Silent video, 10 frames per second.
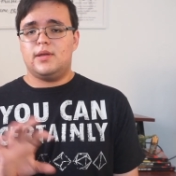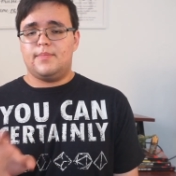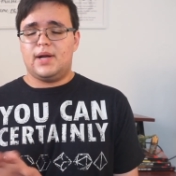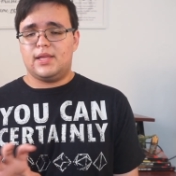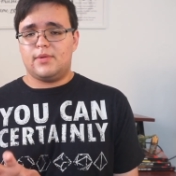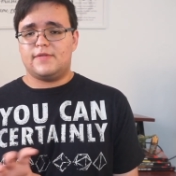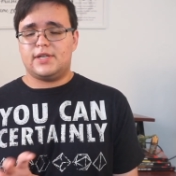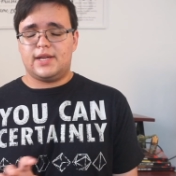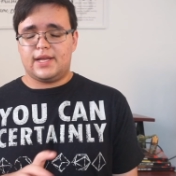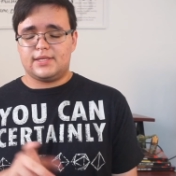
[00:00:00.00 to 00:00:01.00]
polymorph
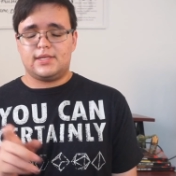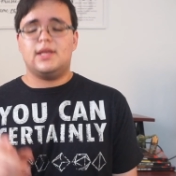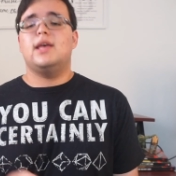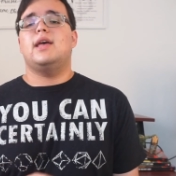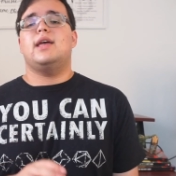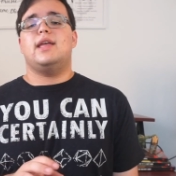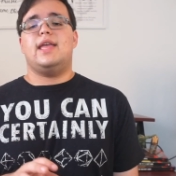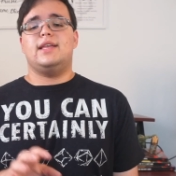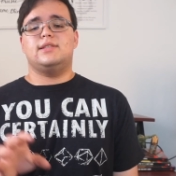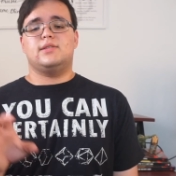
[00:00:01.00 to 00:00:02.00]
shenanigans,
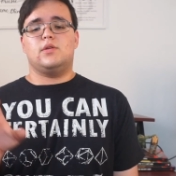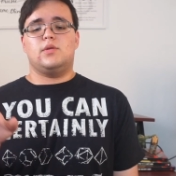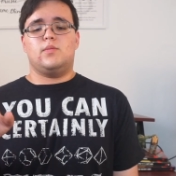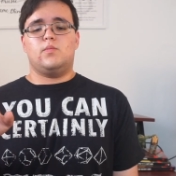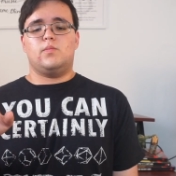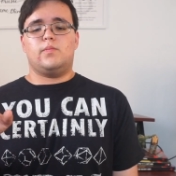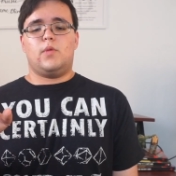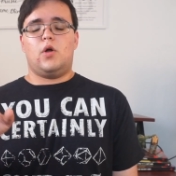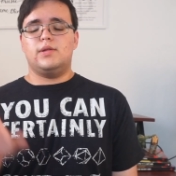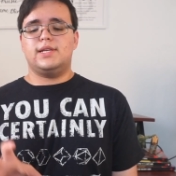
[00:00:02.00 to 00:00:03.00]
is
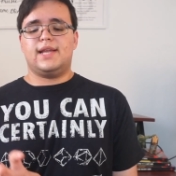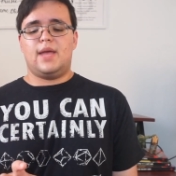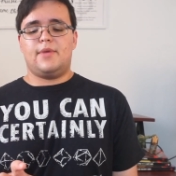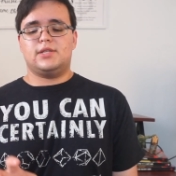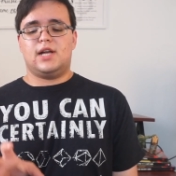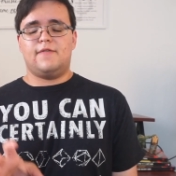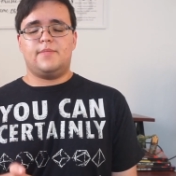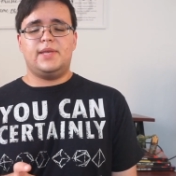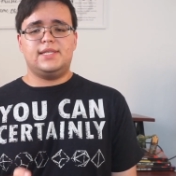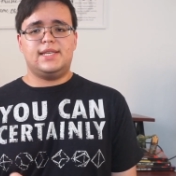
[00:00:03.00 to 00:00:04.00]
holding nightmares of the
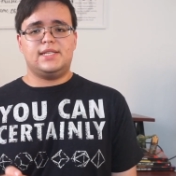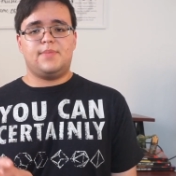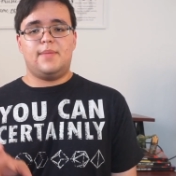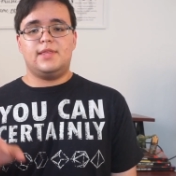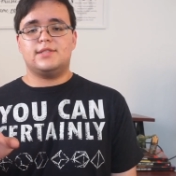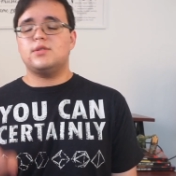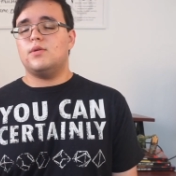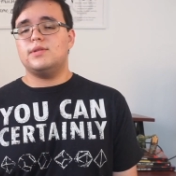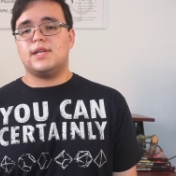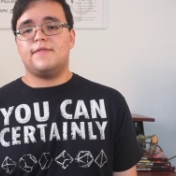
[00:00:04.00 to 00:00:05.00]
PCs, maybe the
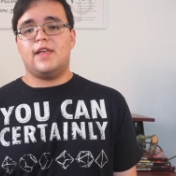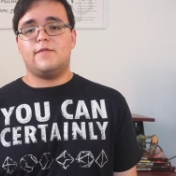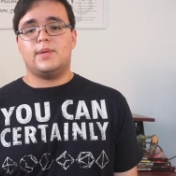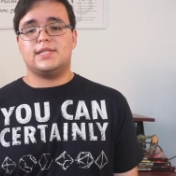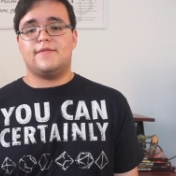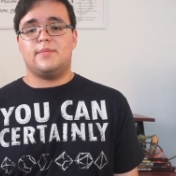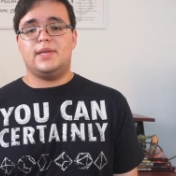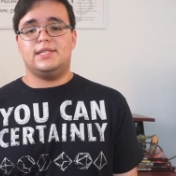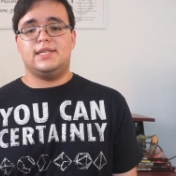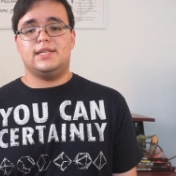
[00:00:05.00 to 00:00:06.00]
souls of loved ones of the
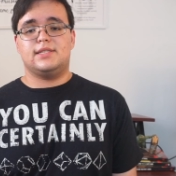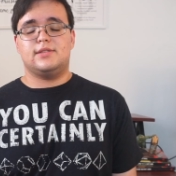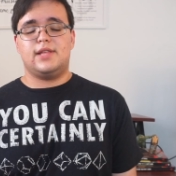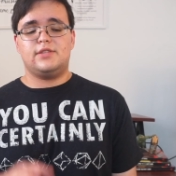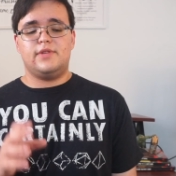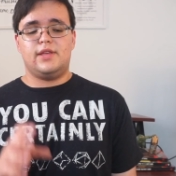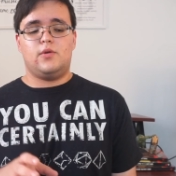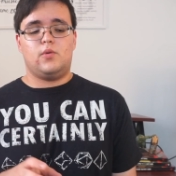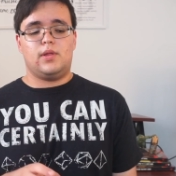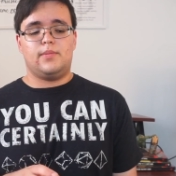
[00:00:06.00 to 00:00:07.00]
PCs. So that's really
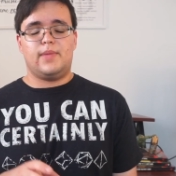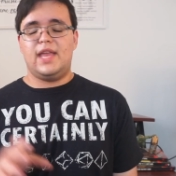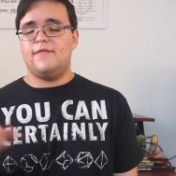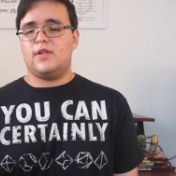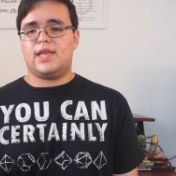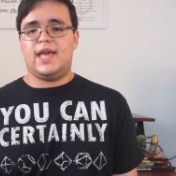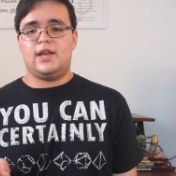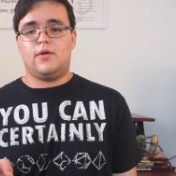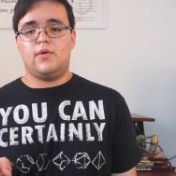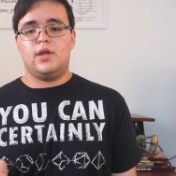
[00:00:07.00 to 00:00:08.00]
cool. In a
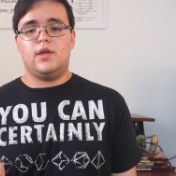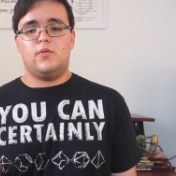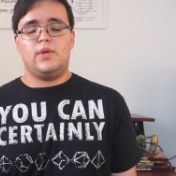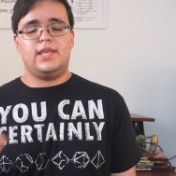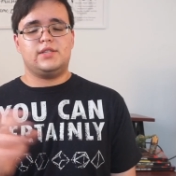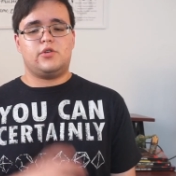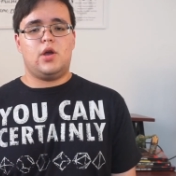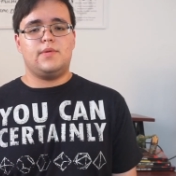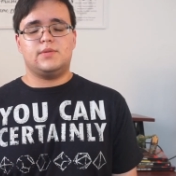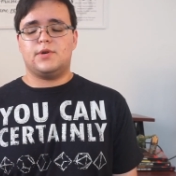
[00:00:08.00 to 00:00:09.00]
volcano with these
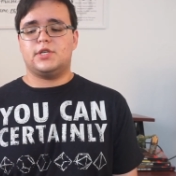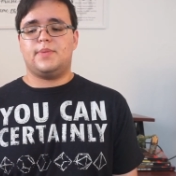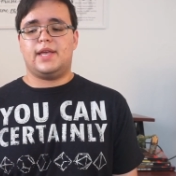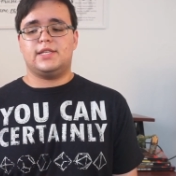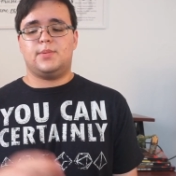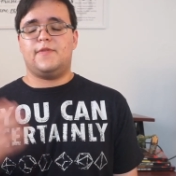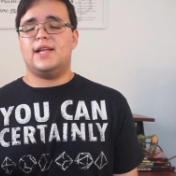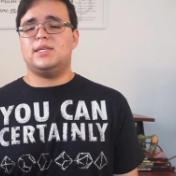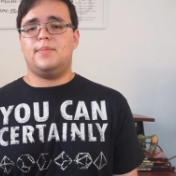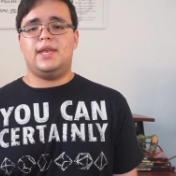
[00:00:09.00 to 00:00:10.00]
Akroans worshipping it. So we've
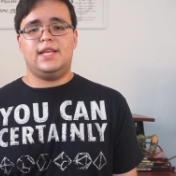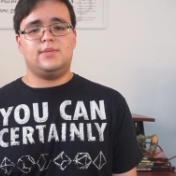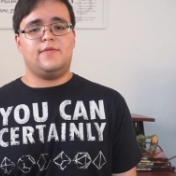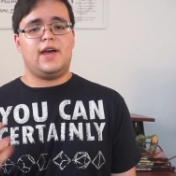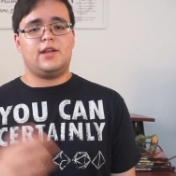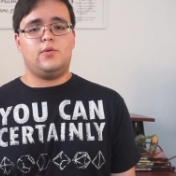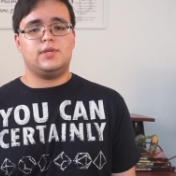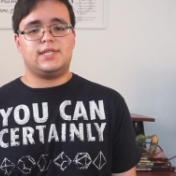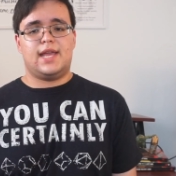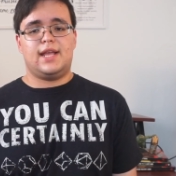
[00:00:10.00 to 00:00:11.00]
got some minions, we've got a cool
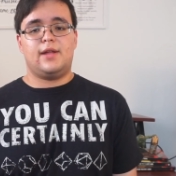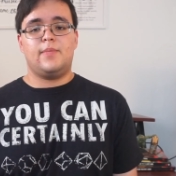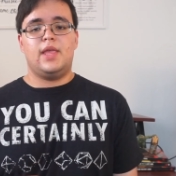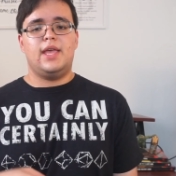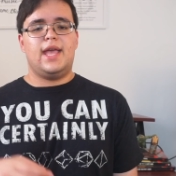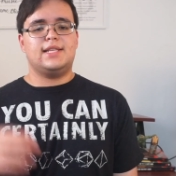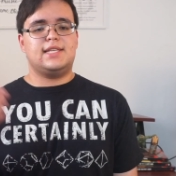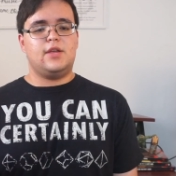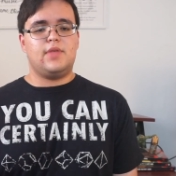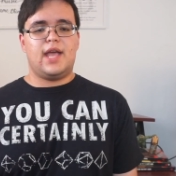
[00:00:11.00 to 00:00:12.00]
setting. It's
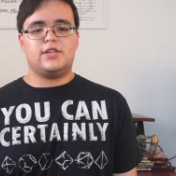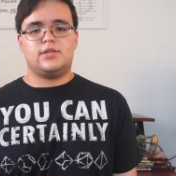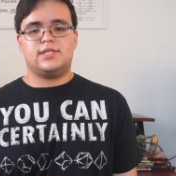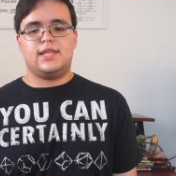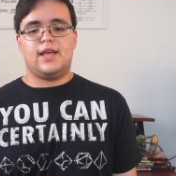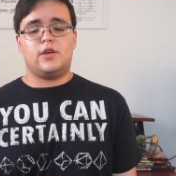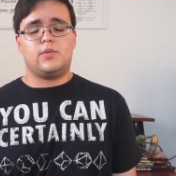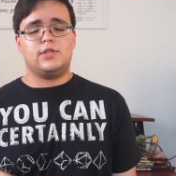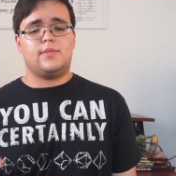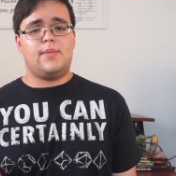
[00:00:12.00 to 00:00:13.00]
near the entrance to the
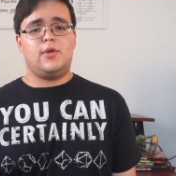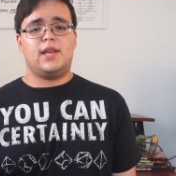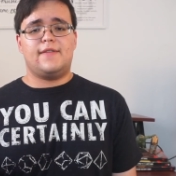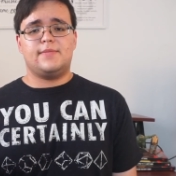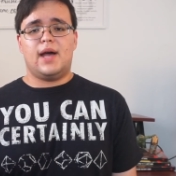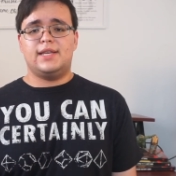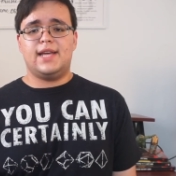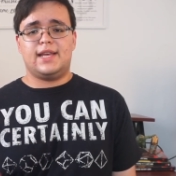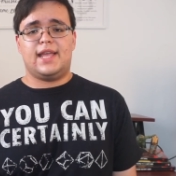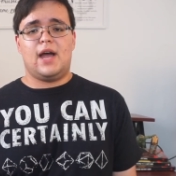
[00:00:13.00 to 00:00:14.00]
underworld, so maybe you can have some
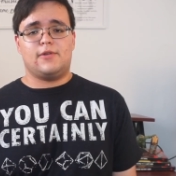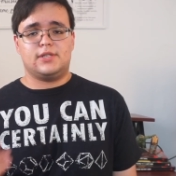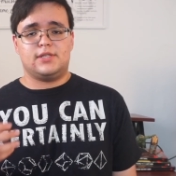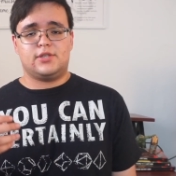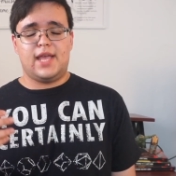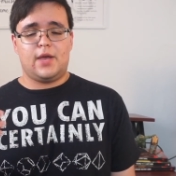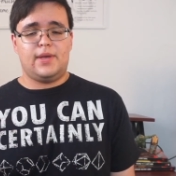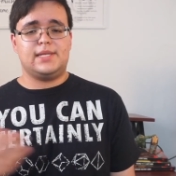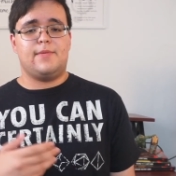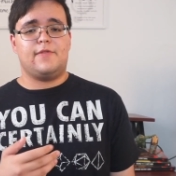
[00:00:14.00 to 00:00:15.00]
undead encounters to take
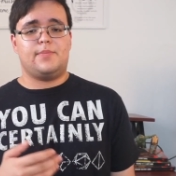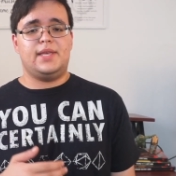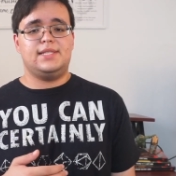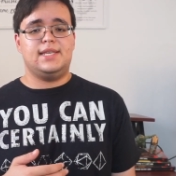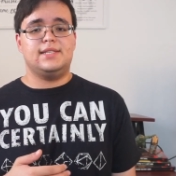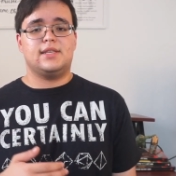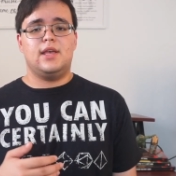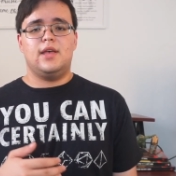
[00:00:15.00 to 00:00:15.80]
away some of your PCs